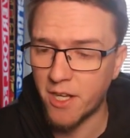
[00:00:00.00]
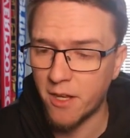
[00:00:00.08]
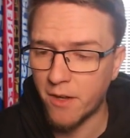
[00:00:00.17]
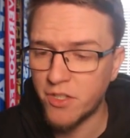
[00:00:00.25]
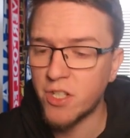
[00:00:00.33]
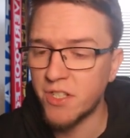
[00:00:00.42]
Uh,
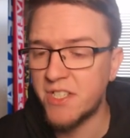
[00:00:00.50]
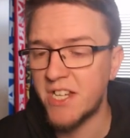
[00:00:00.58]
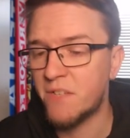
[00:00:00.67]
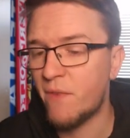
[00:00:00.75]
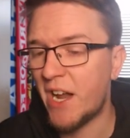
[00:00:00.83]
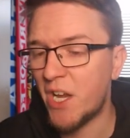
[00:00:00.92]
as you can see,
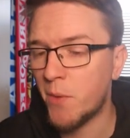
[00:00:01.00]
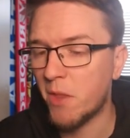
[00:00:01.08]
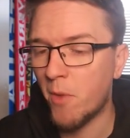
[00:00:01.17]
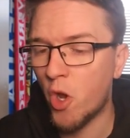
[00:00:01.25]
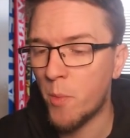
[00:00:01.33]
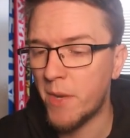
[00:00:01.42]
his value at
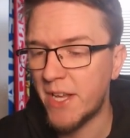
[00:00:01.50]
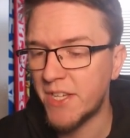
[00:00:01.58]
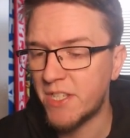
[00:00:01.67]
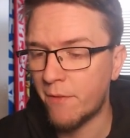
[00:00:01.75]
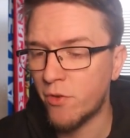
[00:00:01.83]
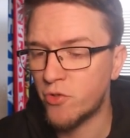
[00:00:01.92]
the moment
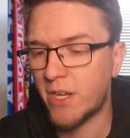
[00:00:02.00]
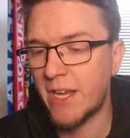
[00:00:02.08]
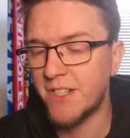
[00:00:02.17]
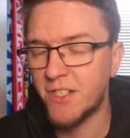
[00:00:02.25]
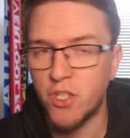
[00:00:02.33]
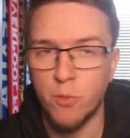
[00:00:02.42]
is
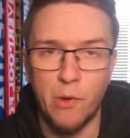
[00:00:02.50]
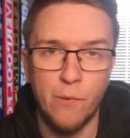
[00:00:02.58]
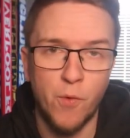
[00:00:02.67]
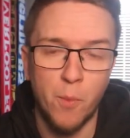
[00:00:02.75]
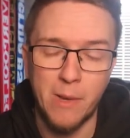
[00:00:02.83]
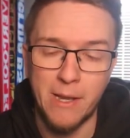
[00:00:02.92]
700k to
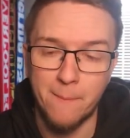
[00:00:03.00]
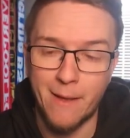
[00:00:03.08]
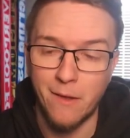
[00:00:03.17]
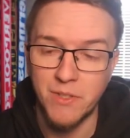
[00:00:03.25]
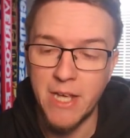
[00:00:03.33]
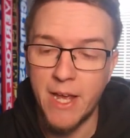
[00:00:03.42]
2.4 million
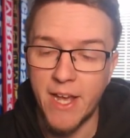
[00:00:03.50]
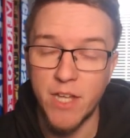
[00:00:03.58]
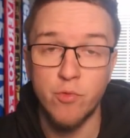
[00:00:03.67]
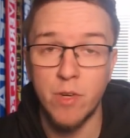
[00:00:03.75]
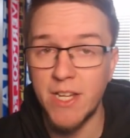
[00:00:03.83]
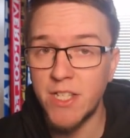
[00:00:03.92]
pounds.
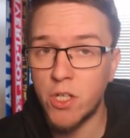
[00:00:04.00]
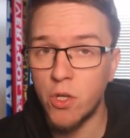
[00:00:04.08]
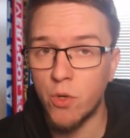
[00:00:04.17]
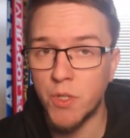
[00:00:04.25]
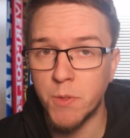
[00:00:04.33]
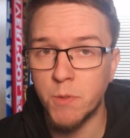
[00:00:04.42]
His release
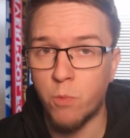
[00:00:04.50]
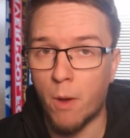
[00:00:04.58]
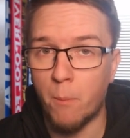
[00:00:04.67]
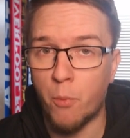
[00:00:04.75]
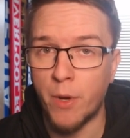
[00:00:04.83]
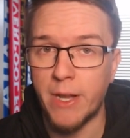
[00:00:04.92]
clause was
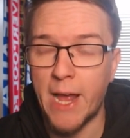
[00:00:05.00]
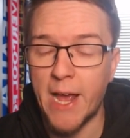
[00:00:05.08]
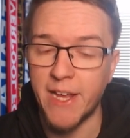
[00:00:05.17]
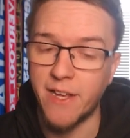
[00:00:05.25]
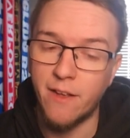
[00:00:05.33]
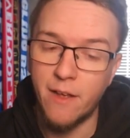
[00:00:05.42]
1.8.
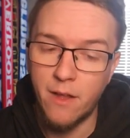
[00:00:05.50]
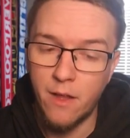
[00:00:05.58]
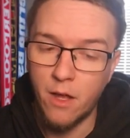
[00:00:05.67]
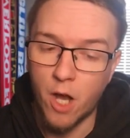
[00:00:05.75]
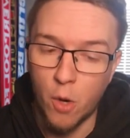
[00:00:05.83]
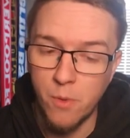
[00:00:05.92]

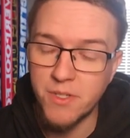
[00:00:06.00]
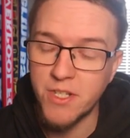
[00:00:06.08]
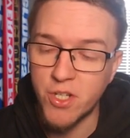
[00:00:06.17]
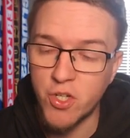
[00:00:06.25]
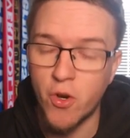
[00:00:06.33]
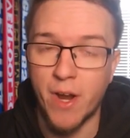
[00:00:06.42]
I
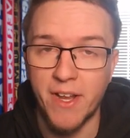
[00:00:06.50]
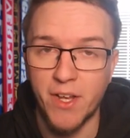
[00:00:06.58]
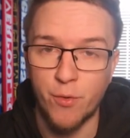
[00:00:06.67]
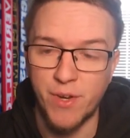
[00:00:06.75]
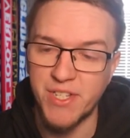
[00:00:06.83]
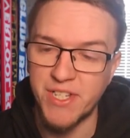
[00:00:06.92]
wanted to try and
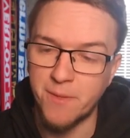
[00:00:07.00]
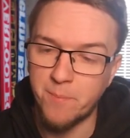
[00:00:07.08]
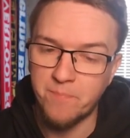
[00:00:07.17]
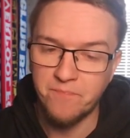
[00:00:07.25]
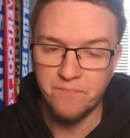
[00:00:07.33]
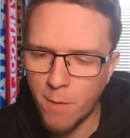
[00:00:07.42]
increase it.
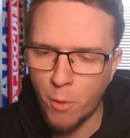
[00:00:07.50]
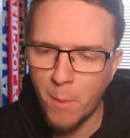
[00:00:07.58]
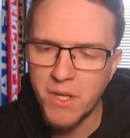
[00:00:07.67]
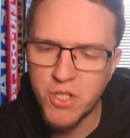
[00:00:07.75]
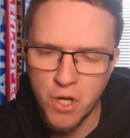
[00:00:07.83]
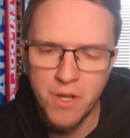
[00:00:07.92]
I
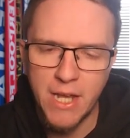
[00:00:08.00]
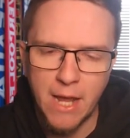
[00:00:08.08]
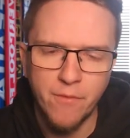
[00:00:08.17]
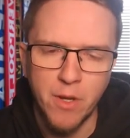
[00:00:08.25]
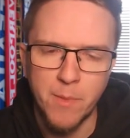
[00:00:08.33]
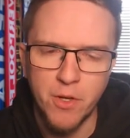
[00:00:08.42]
probably shouldn't have
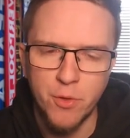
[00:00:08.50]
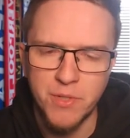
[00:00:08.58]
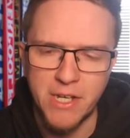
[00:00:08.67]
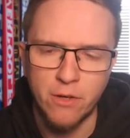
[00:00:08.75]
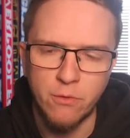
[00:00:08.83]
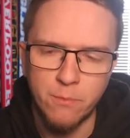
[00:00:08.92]
given him a new
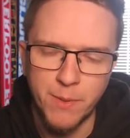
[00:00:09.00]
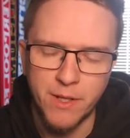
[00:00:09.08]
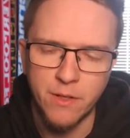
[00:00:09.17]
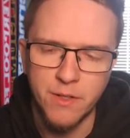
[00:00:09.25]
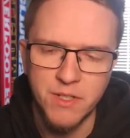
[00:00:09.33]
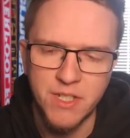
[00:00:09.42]
deal
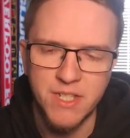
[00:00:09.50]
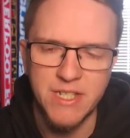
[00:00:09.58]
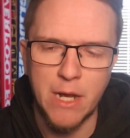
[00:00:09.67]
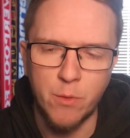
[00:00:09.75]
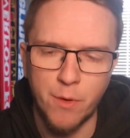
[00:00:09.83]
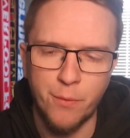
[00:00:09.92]
because he's
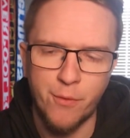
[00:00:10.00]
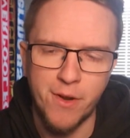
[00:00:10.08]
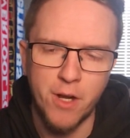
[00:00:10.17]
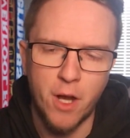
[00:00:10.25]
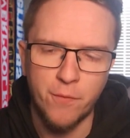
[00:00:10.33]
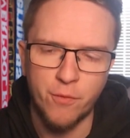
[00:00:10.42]
now on three
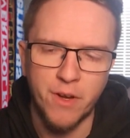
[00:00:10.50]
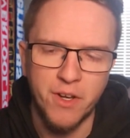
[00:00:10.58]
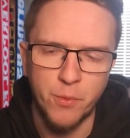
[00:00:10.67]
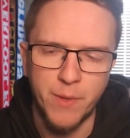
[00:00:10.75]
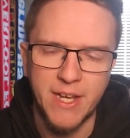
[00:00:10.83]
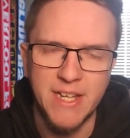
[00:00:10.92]
and a half
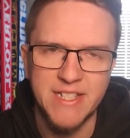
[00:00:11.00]
grand a week.